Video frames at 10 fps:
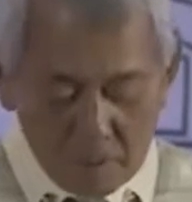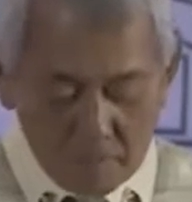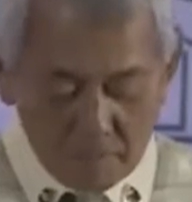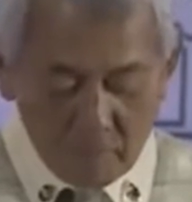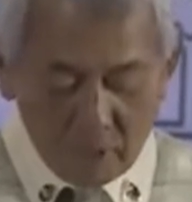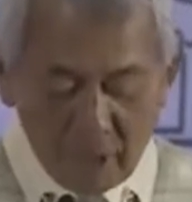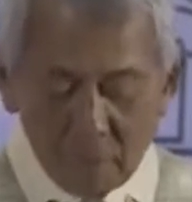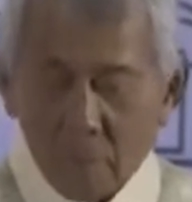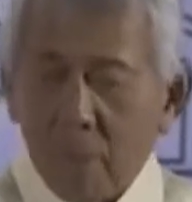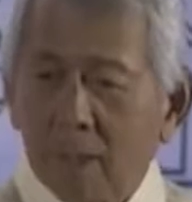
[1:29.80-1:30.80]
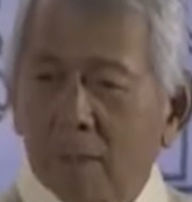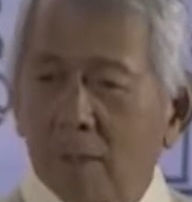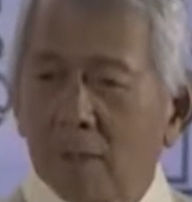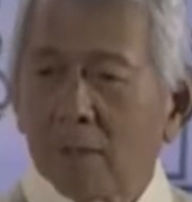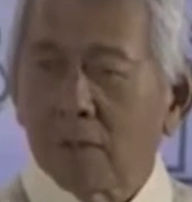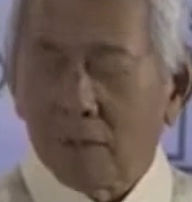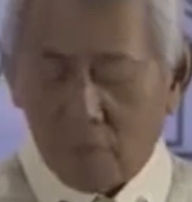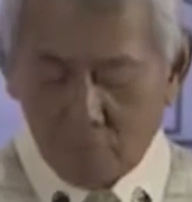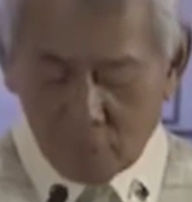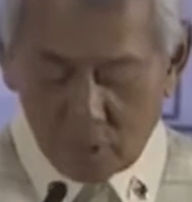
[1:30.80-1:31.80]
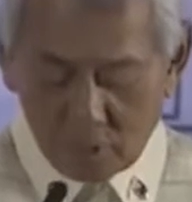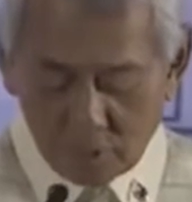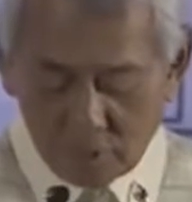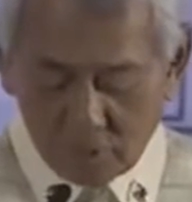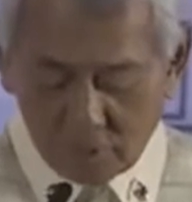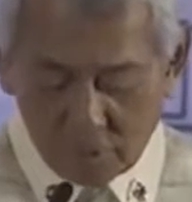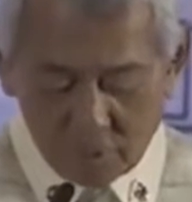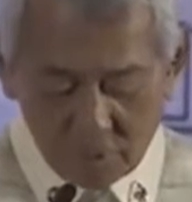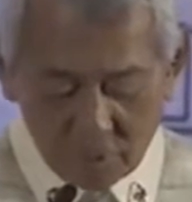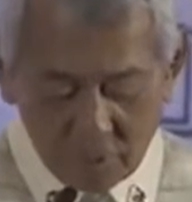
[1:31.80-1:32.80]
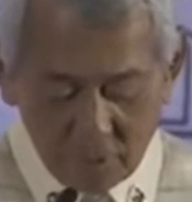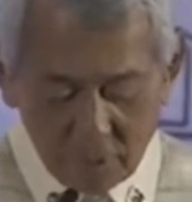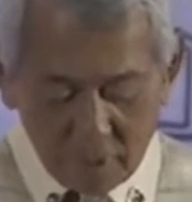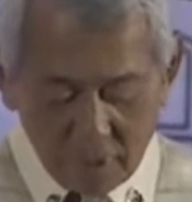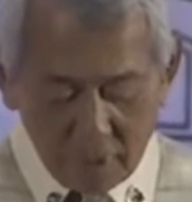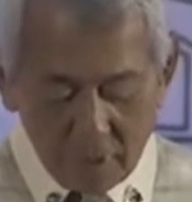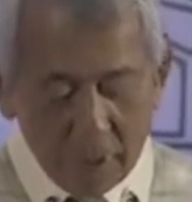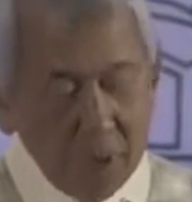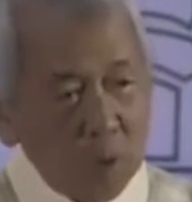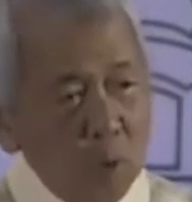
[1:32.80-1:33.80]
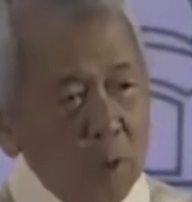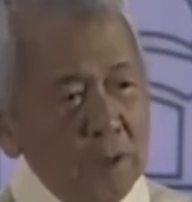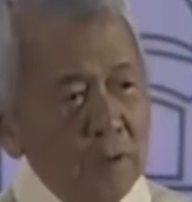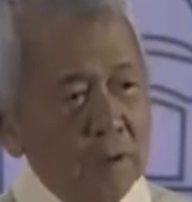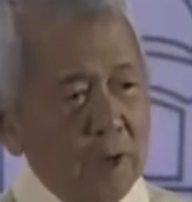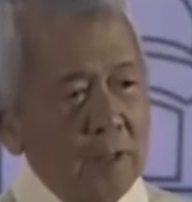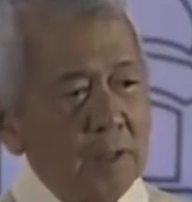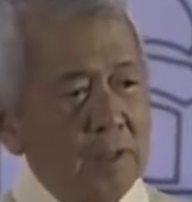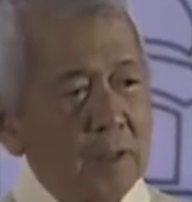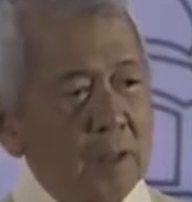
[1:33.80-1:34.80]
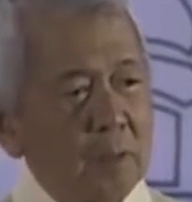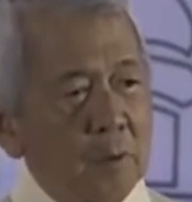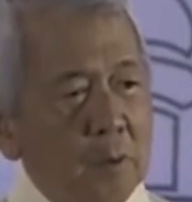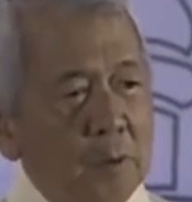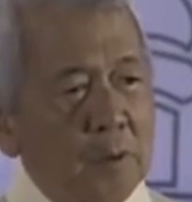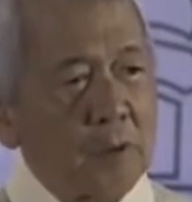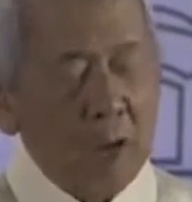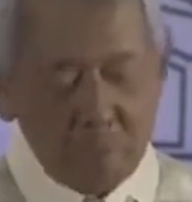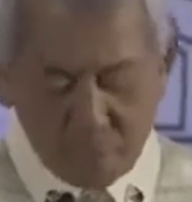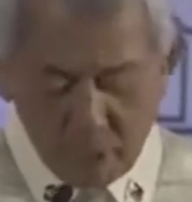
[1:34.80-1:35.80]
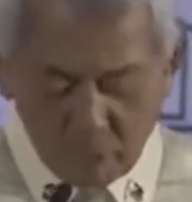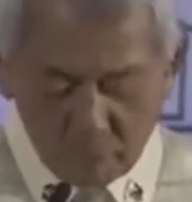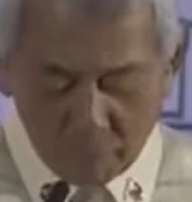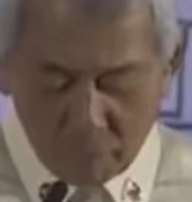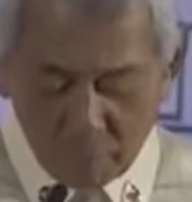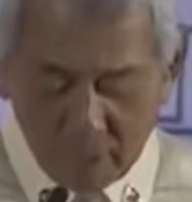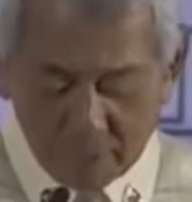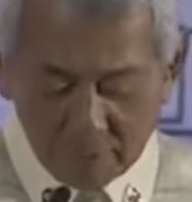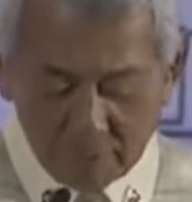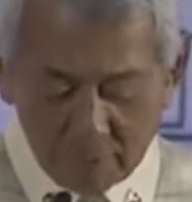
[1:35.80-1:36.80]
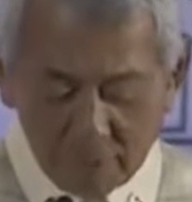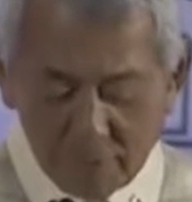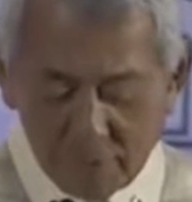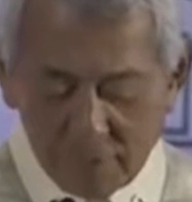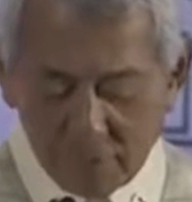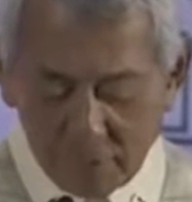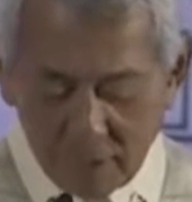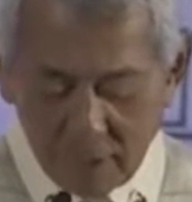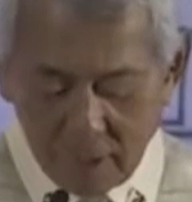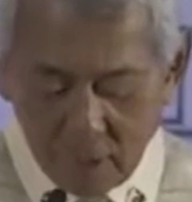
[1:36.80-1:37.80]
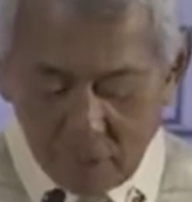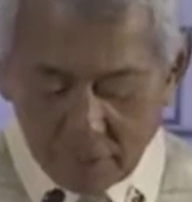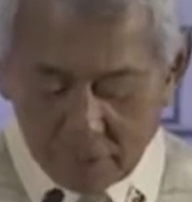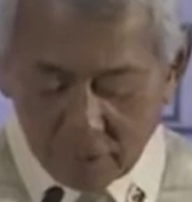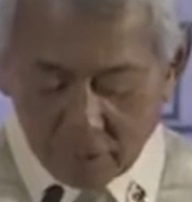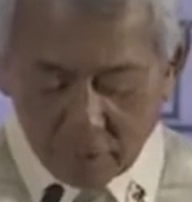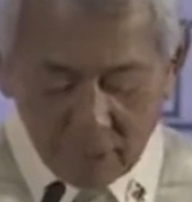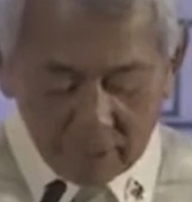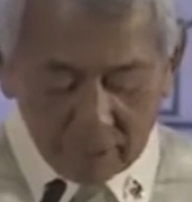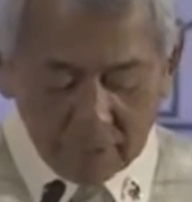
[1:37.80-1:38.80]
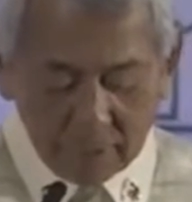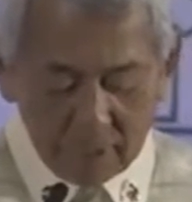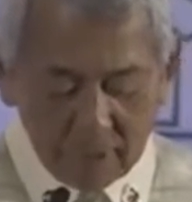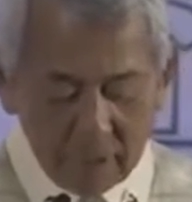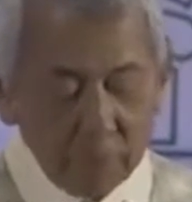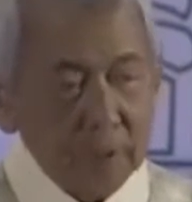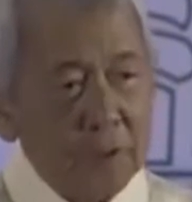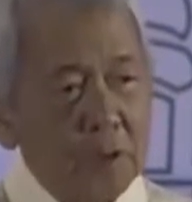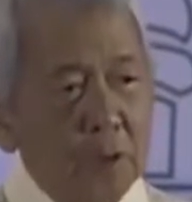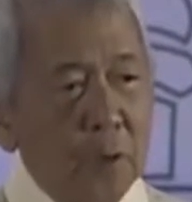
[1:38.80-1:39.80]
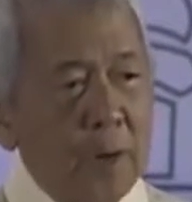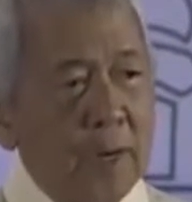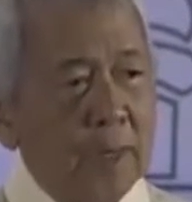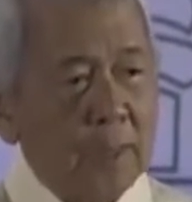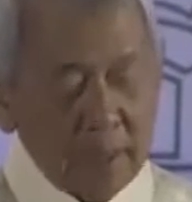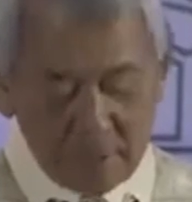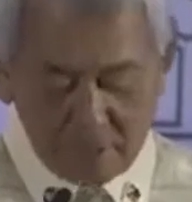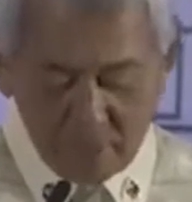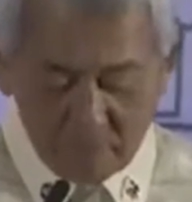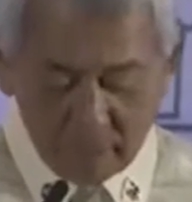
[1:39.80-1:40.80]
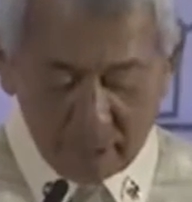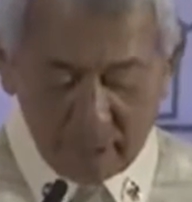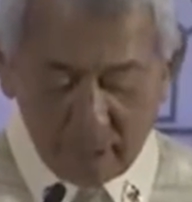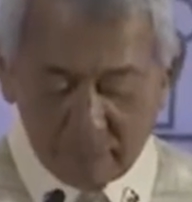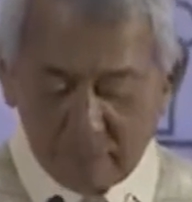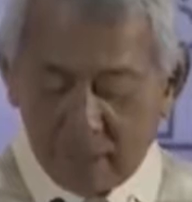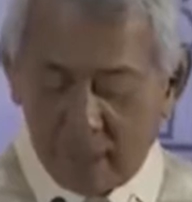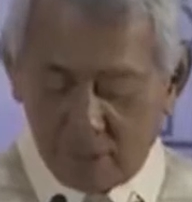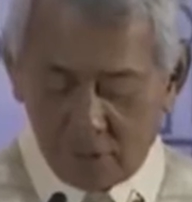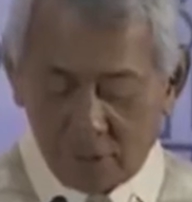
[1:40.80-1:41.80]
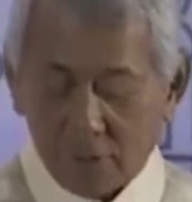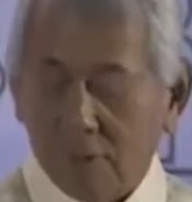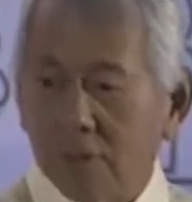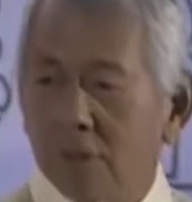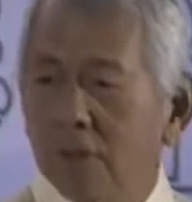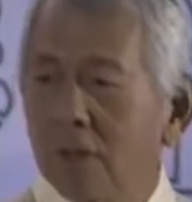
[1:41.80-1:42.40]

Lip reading: for a momentous convergence, which thus delivers a powerful message of the centrality of this great assembly of nations